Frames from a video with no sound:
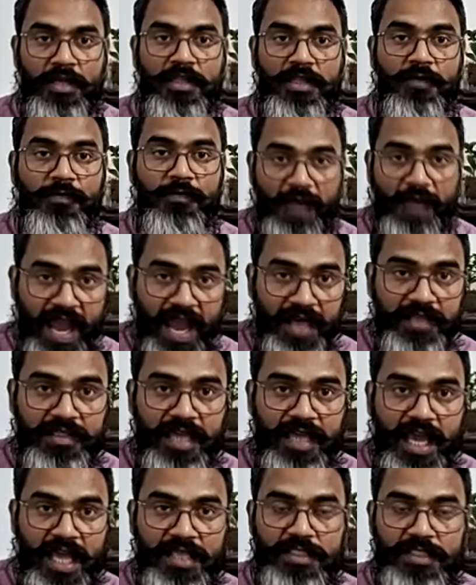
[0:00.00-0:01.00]
The fact
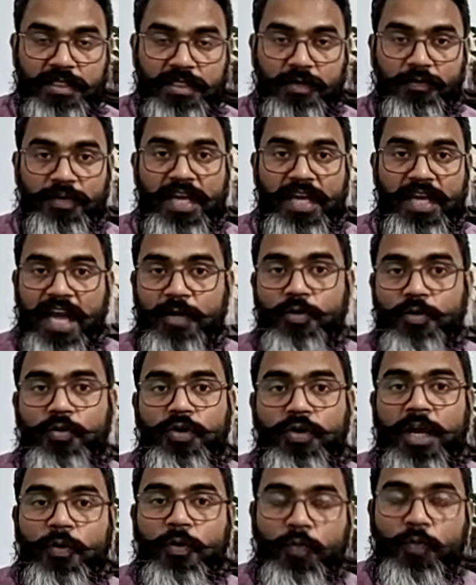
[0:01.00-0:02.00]
that we had to
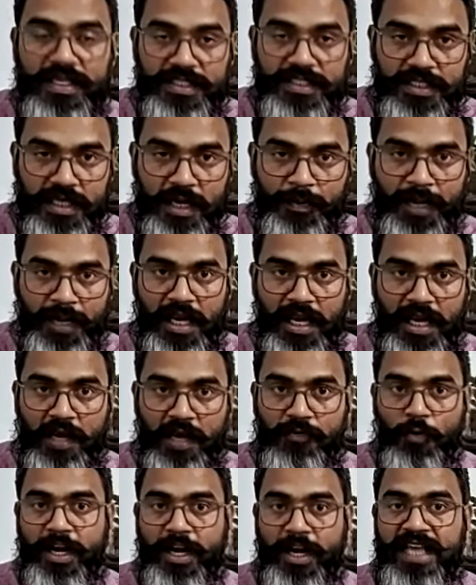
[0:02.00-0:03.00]
request
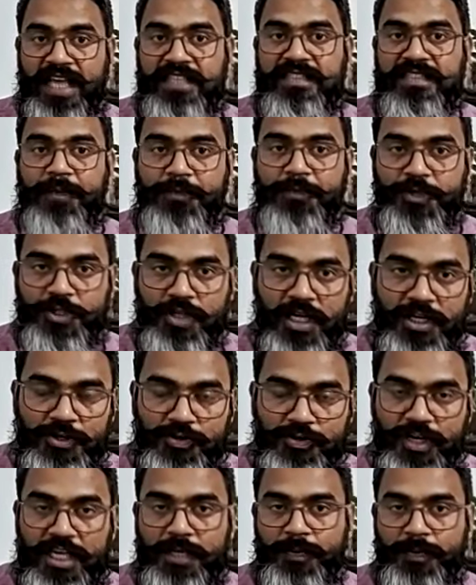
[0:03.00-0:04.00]
America for an exceptional
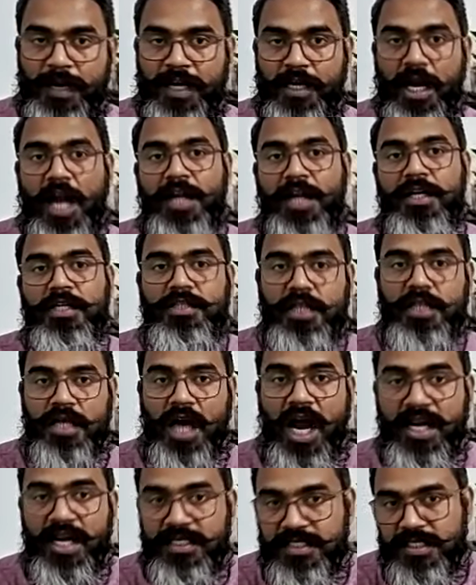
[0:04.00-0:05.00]
treatment under the
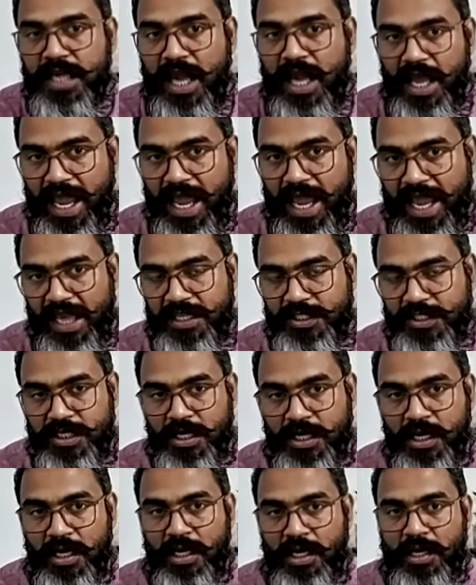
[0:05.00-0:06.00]
CAATSA Act
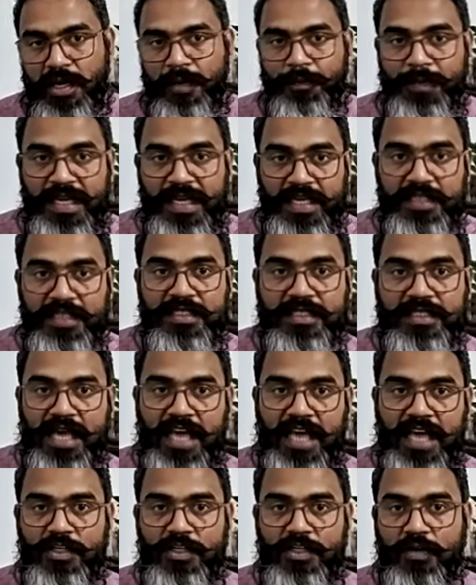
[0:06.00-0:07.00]
means
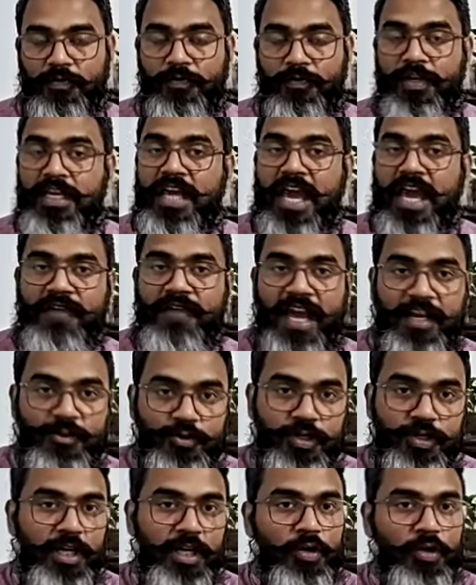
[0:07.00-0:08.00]
that we have
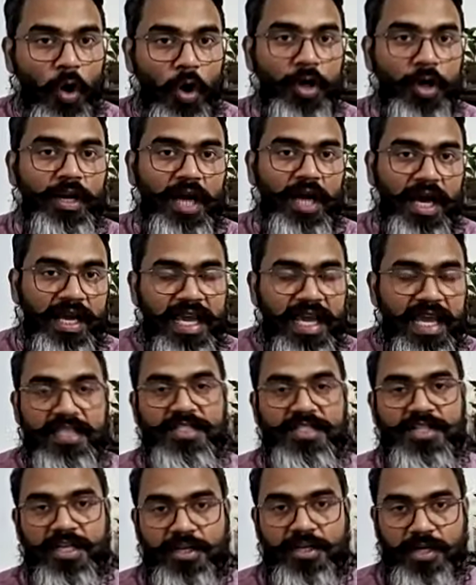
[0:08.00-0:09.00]
actually gone
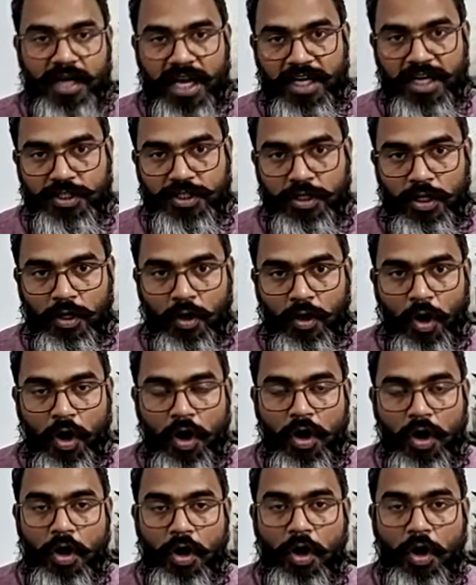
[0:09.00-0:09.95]
against international law,